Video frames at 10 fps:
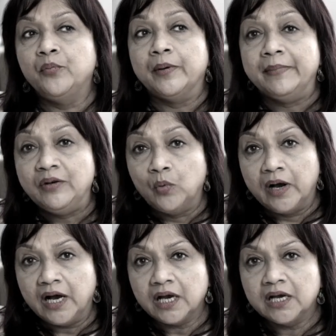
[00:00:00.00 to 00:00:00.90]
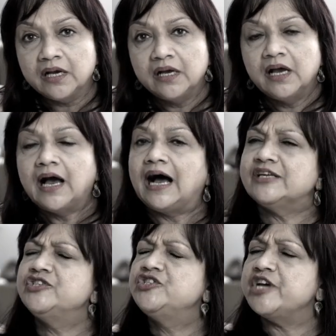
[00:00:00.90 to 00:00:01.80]
women work
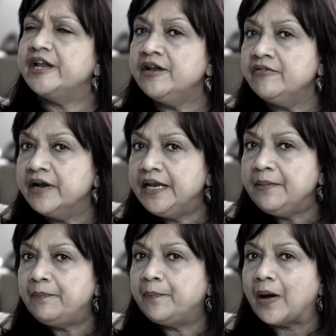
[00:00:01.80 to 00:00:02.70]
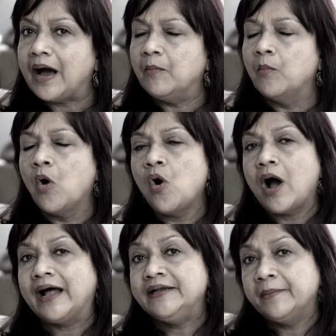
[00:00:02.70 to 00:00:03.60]
are generally
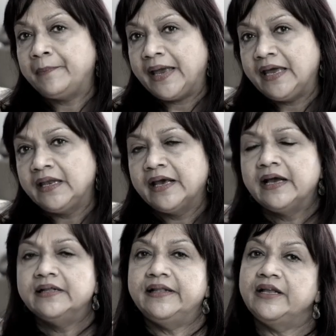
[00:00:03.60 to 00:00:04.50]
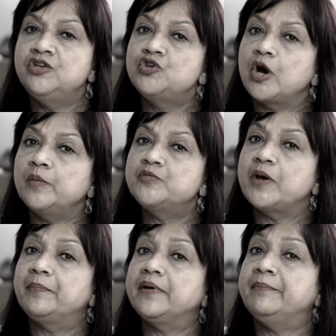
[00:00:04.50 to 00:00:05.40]
more underpaid than jobs
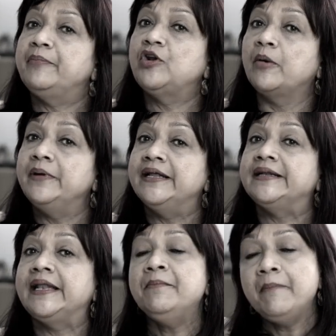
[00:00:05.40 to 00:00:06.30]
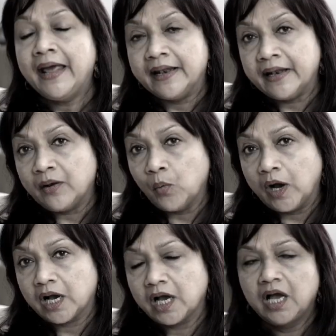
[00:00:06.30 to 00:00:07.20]
where predominantly men
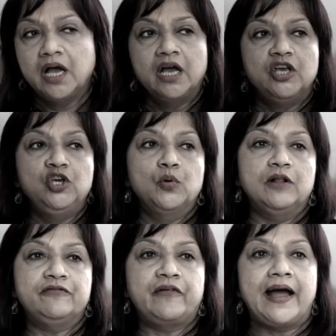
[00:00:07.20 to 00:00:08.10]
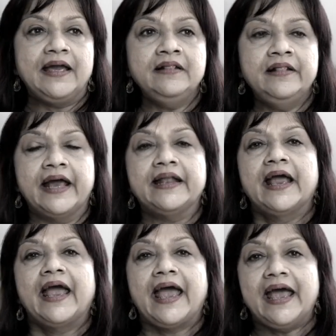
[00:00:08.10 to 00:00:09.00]
work. You will find that
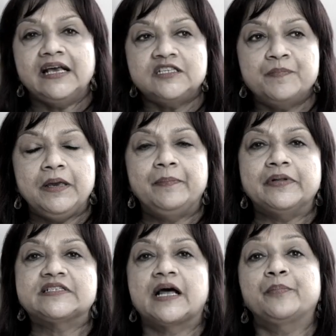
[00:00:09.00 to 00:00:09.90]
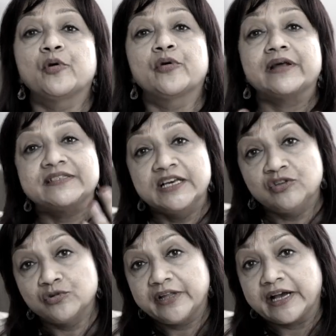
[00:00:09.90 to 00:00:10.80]
as people start progressing
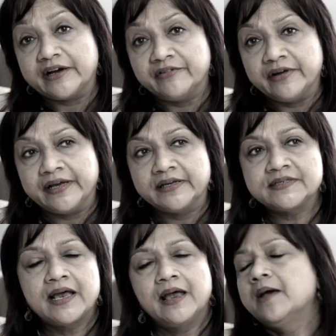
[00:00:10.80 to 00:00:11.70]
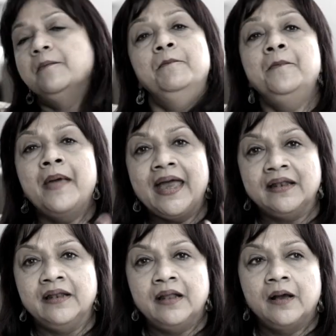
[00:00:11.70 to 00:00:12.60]
through their careers,
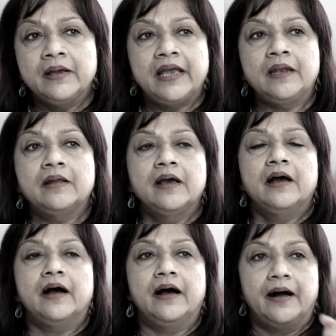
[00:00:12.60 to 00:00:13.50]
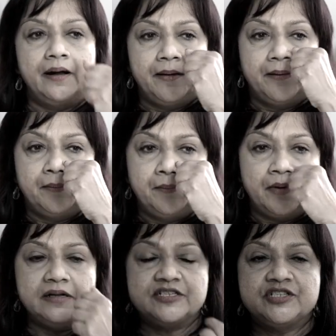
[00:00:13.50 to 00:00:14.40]
men get um,
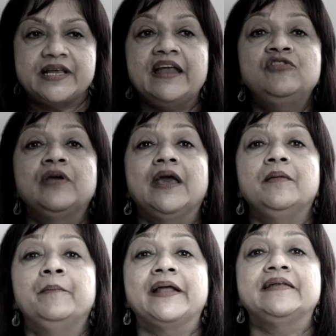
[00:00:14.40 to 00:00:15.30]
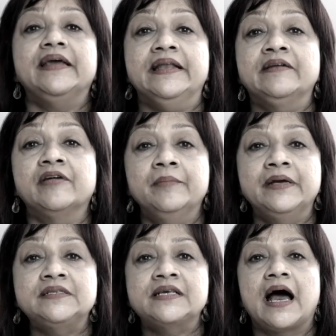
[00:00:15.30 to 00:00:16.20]
tend to get better
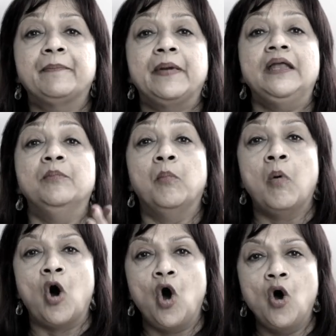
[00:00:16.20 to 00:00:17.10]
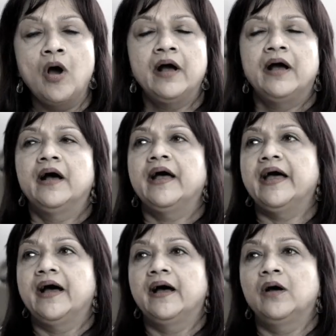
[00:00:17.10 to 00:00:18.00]
increments, are paid more,
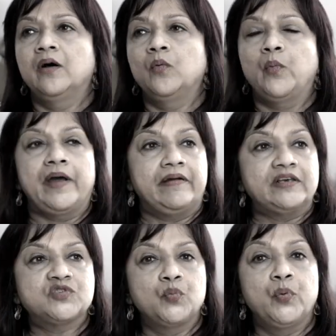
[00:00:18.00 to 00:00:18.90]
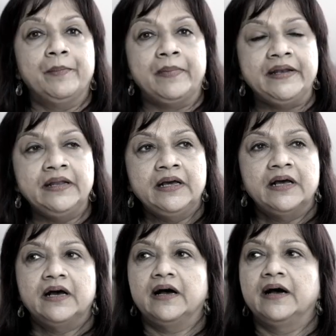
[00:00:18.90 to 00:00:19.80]
uh, whereas women
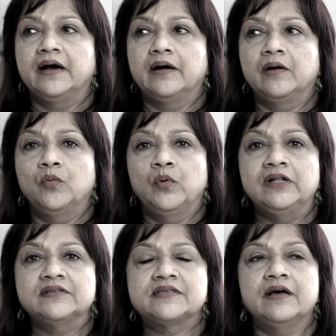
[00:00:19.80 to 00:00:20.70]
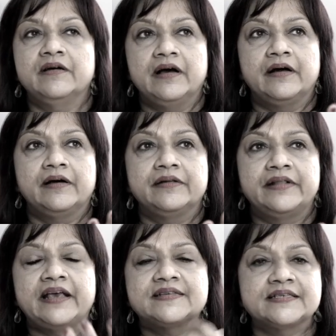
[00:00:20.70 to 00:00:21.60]
uh, will. Uh,
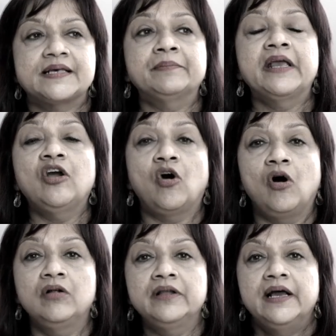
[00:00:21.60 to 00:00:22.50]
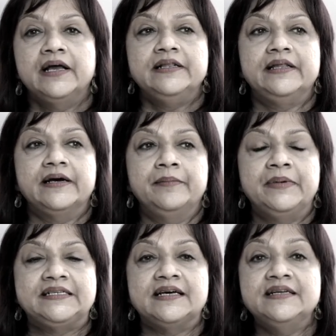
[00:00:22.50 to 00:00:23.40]
there's something called the
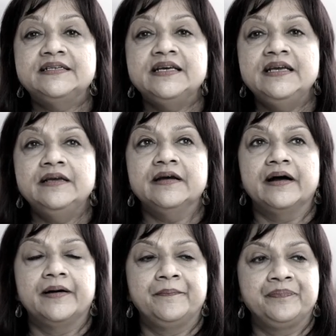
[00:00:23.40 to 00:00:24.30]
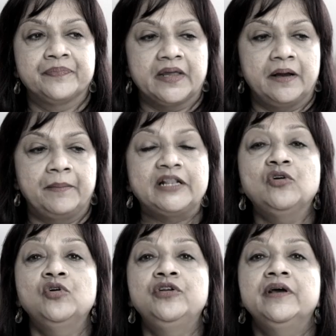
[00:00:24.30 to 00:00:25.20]
maternity um, uh,
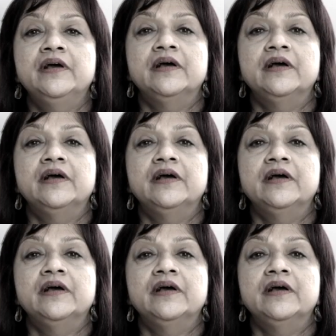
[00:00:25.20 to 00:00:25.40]
motherhood.